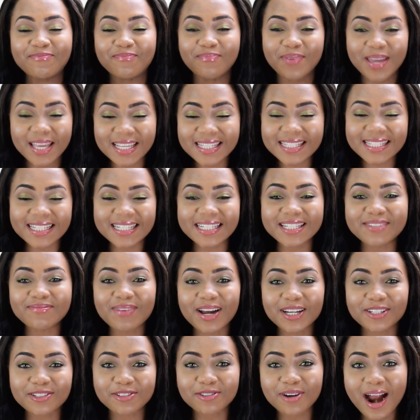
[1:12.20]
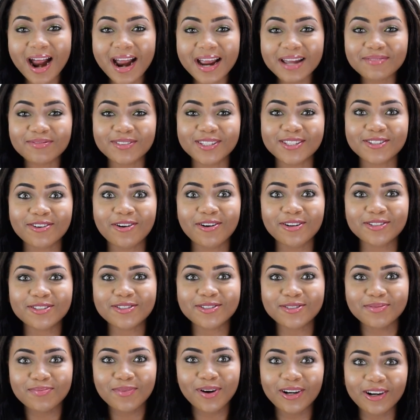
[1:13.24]
Basically, my tribe is called
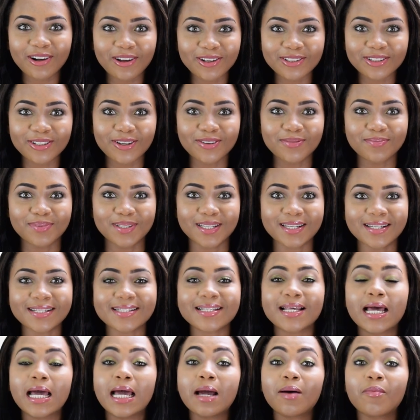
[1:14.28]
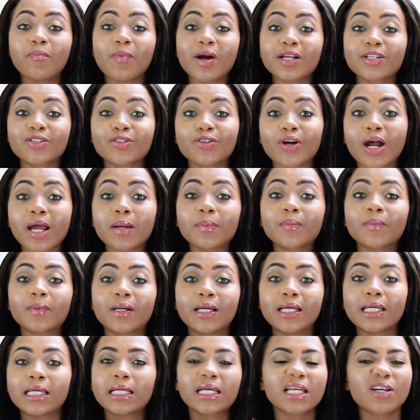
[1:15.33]
Small London because my tribe,
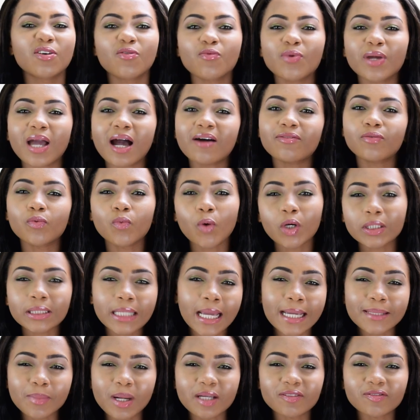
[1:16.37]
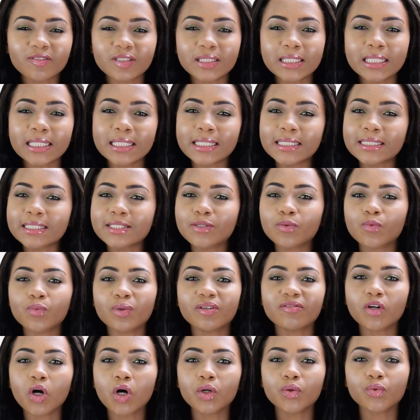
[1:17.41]
we have water in my village,
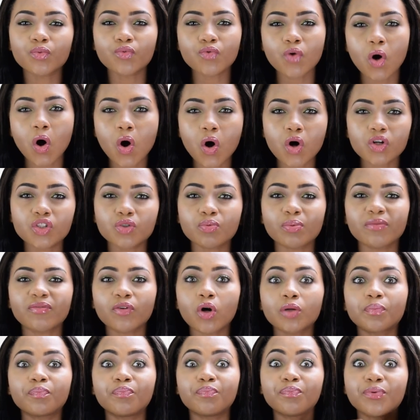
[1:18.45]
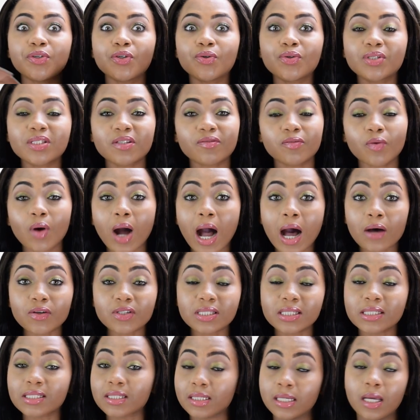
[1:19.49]
we've got roads, we've got beautiful
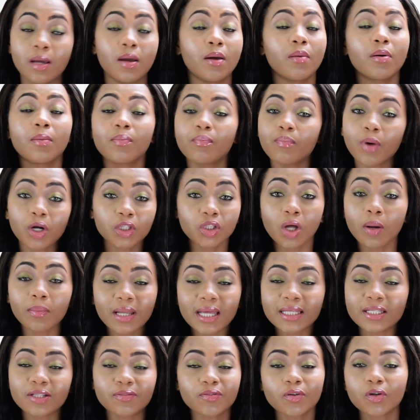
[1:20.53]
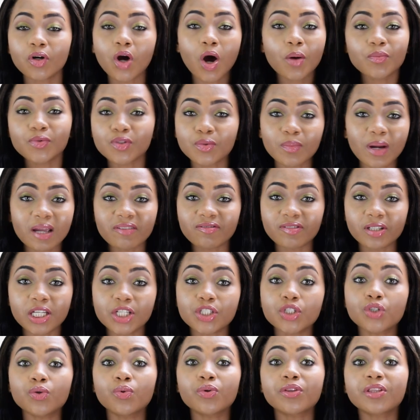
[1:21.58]
houses. Bottom line, if you come to my
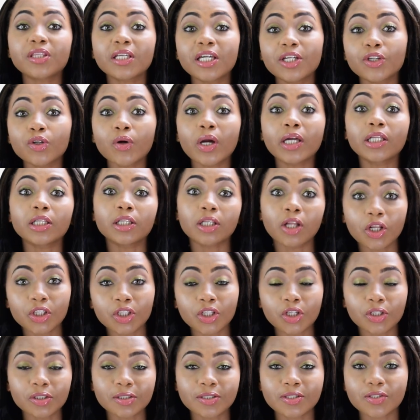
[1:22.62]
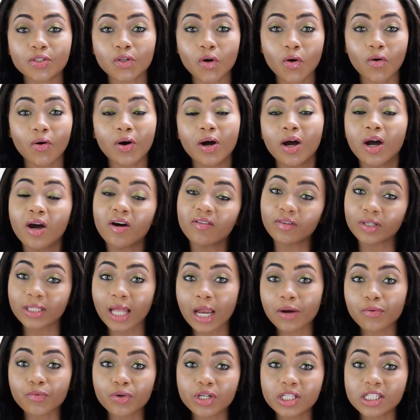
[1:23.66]
village, you'll think you're in London. So for
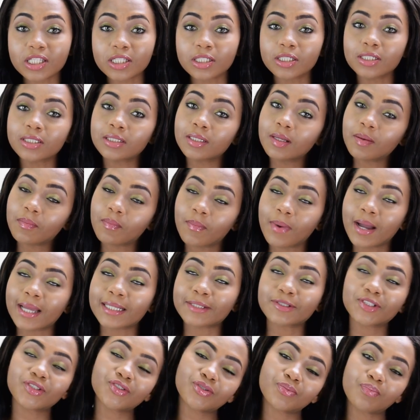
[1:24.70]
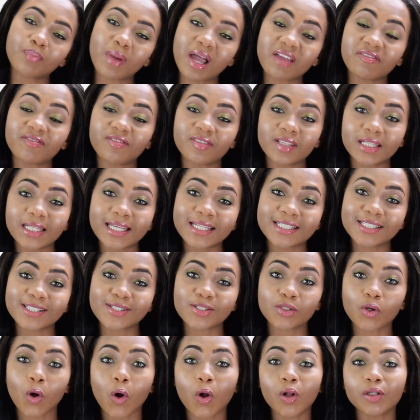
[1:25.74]
that reason, my village
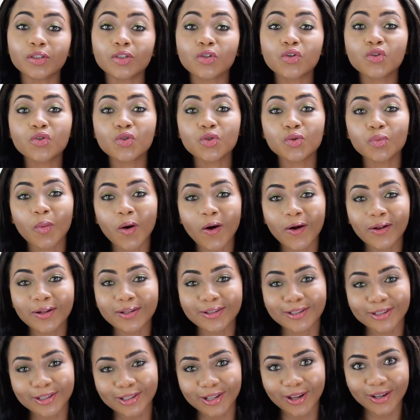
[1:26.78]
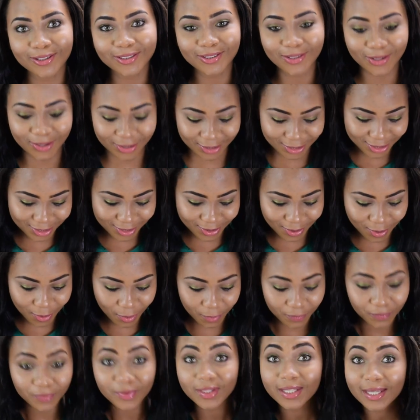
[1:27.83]
is called Small London.
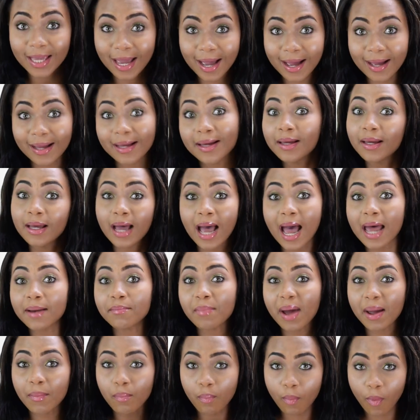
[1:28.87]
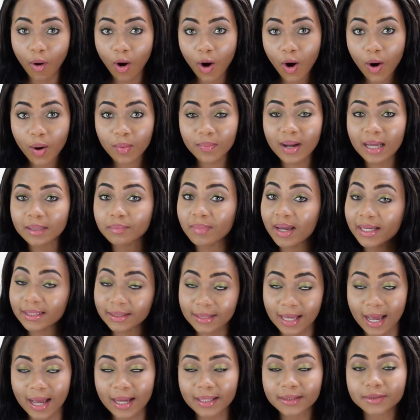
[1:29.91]
So yeah, and my mom and my
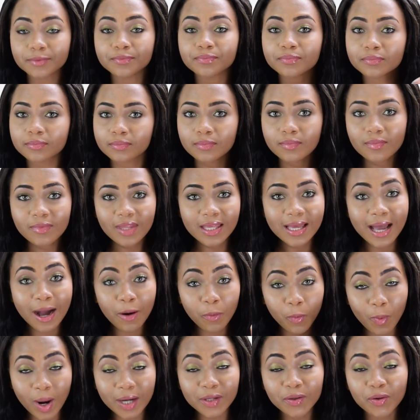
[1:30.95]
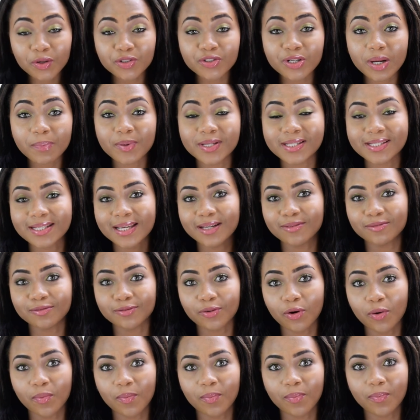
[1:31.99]
dad are 100%
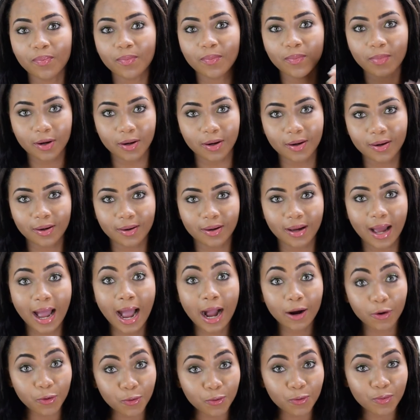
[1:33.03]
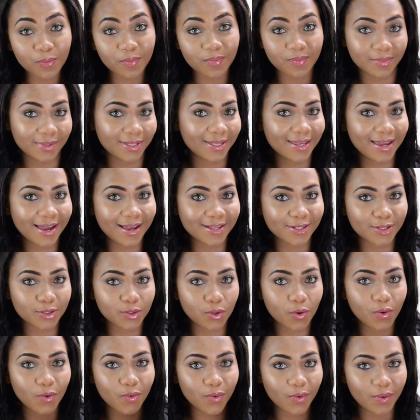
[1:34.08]
from Akum. Yeah,
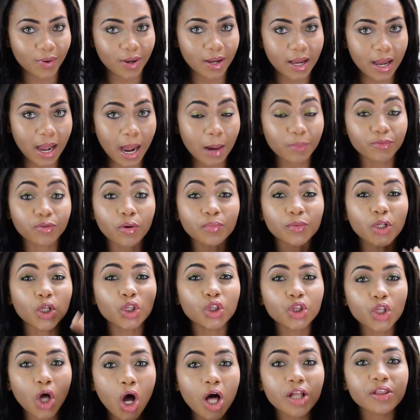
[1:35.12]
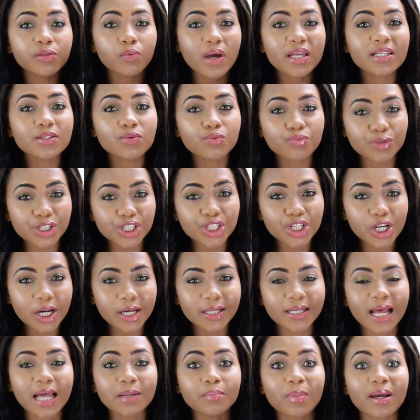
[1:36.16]
so I'm from the Northwest
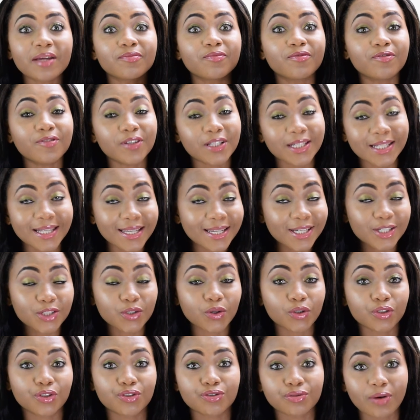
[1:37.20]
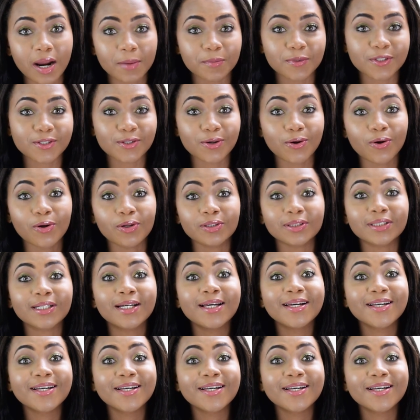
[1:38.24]
region, and my village or tribe is called